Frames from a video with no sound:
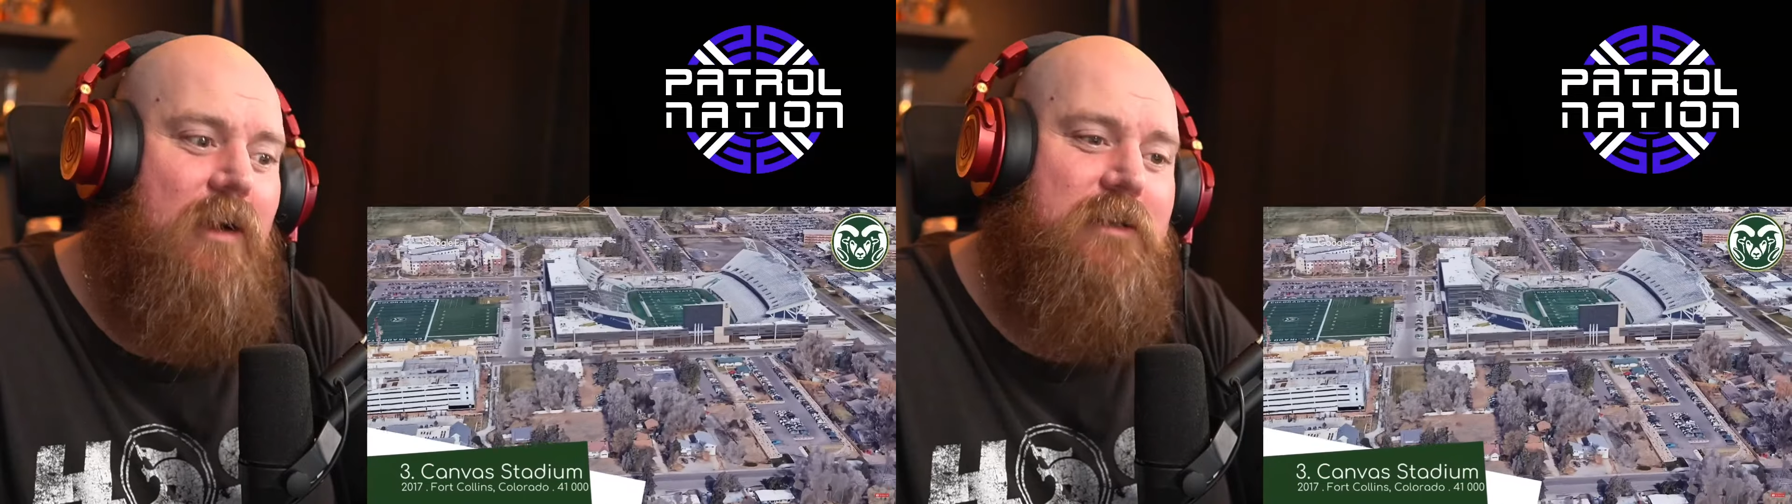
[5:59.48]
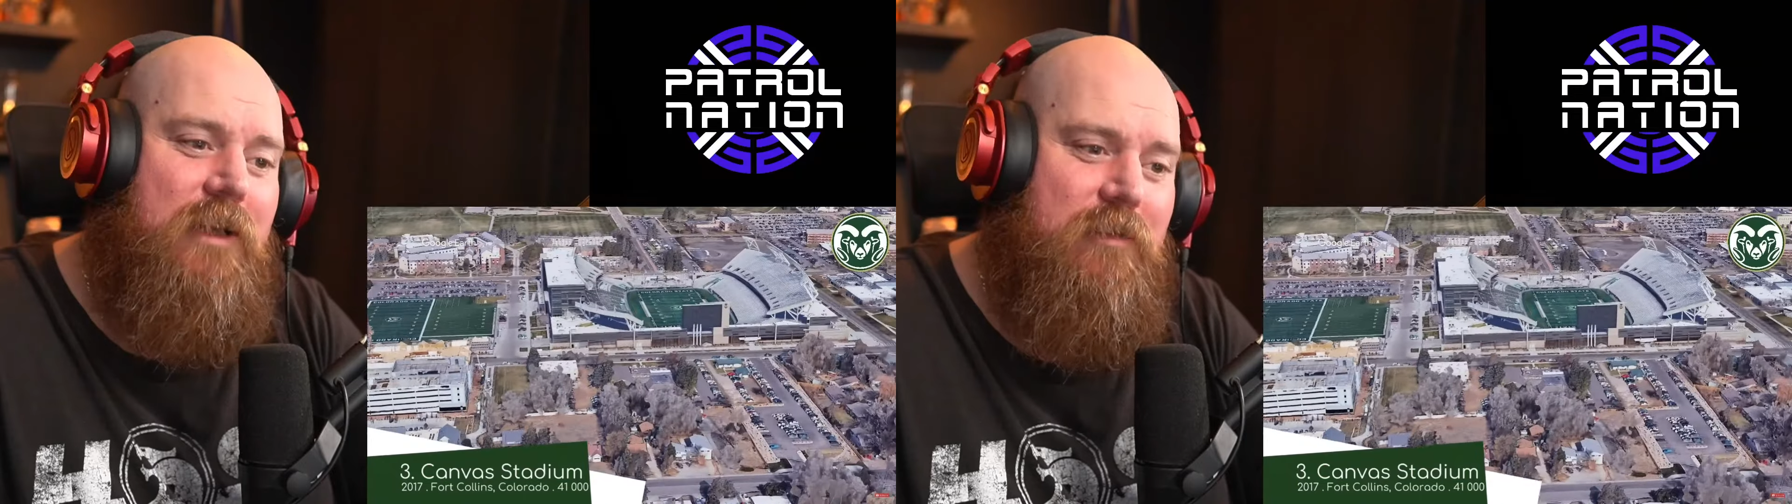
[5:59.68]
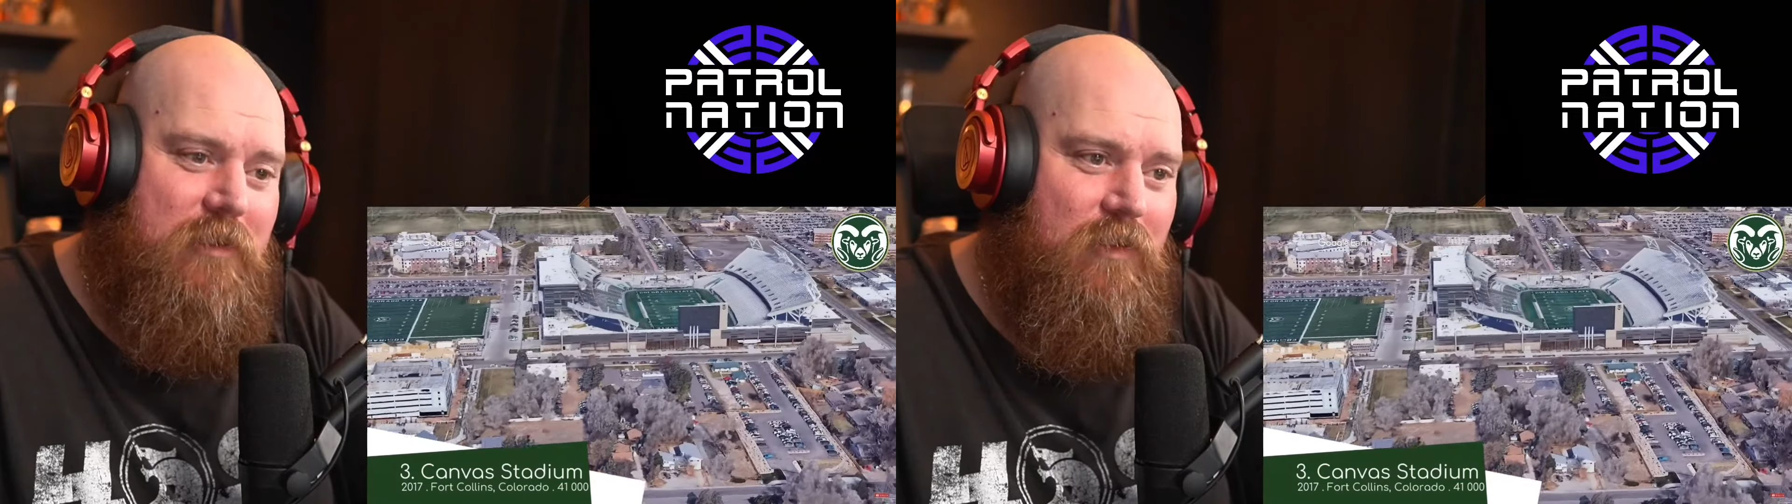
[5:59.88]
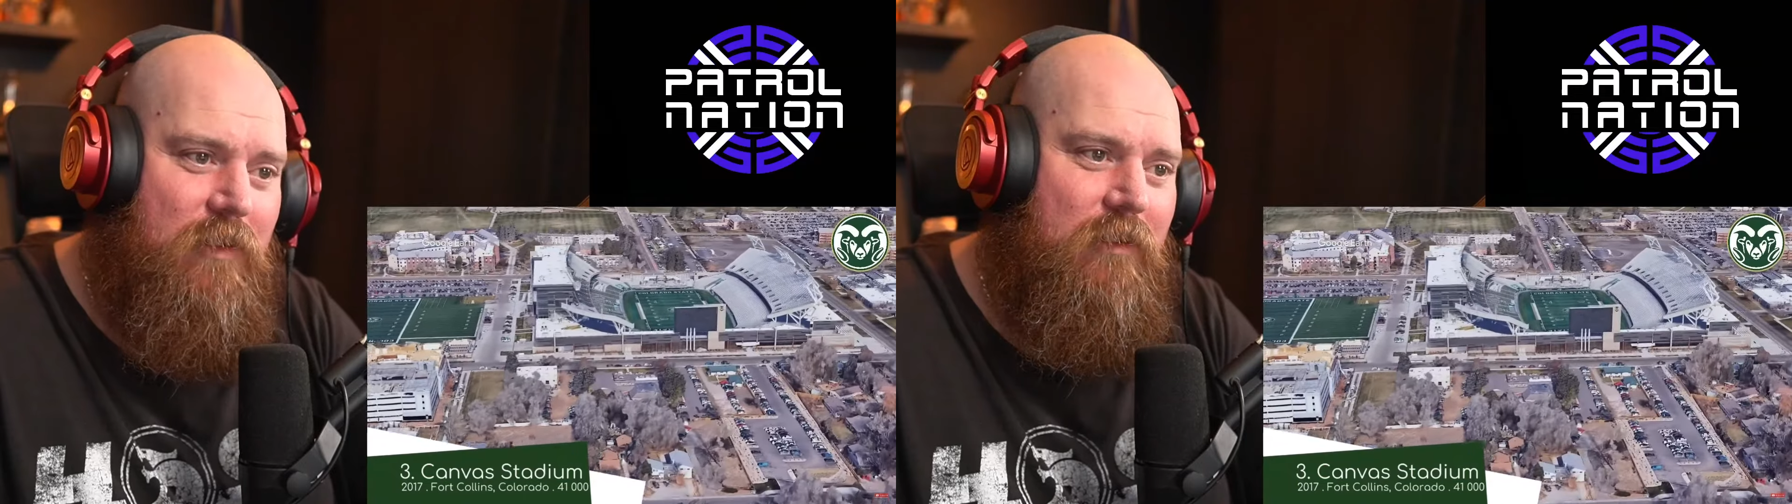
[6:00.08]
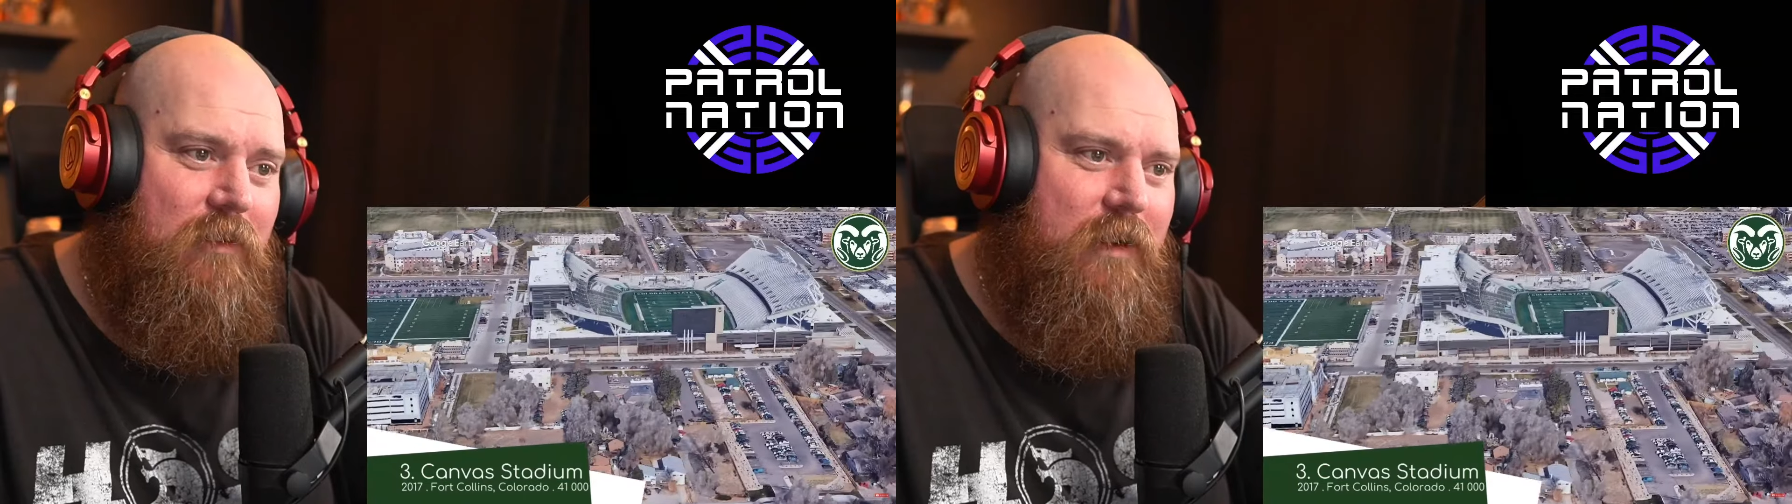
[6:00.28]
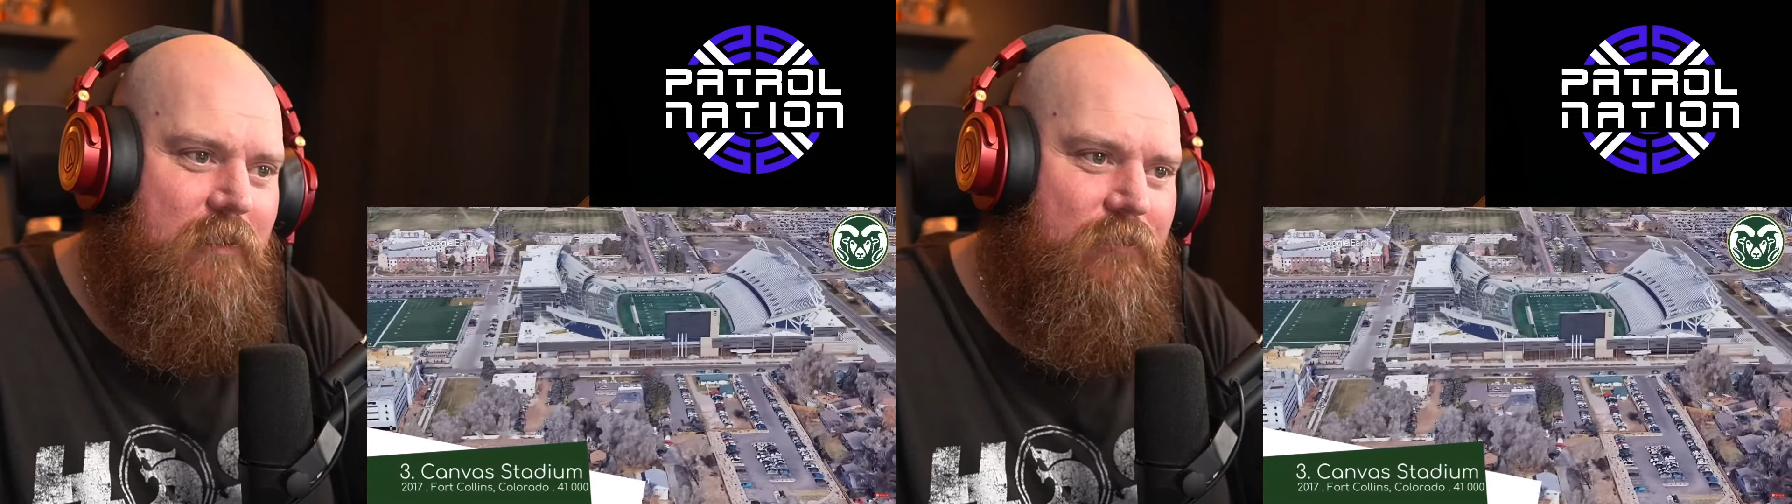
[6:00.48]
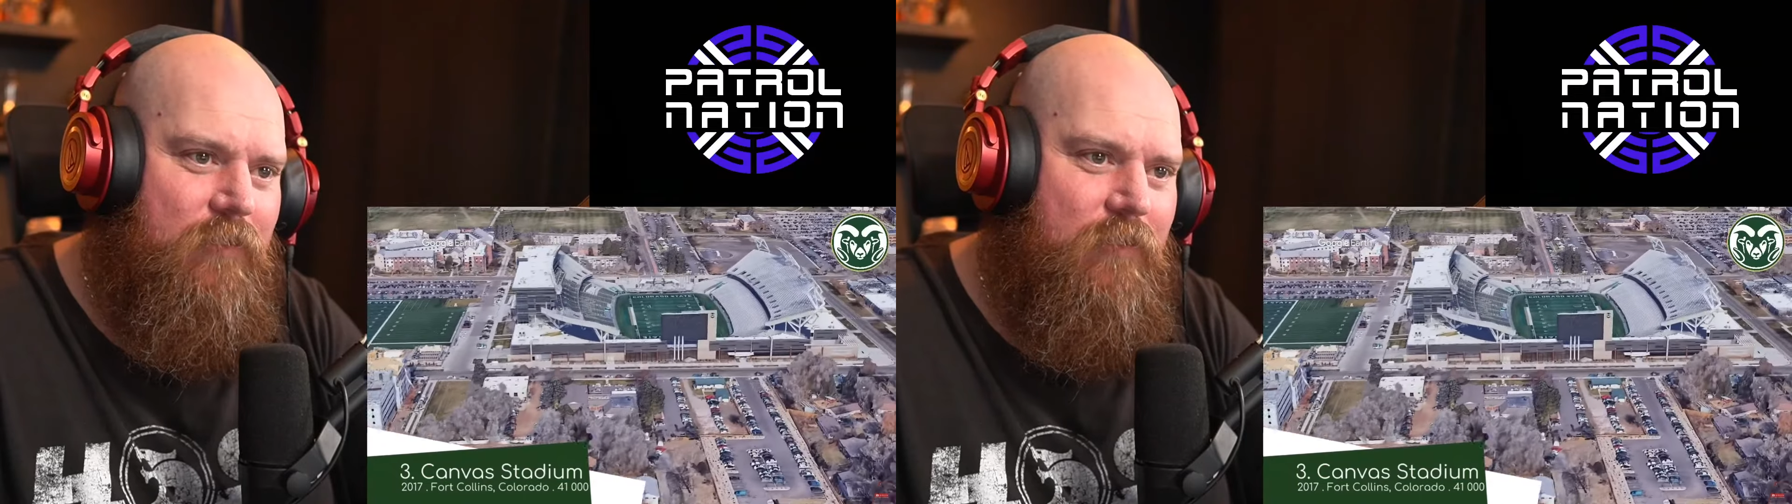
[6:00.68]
Another excuse the pun,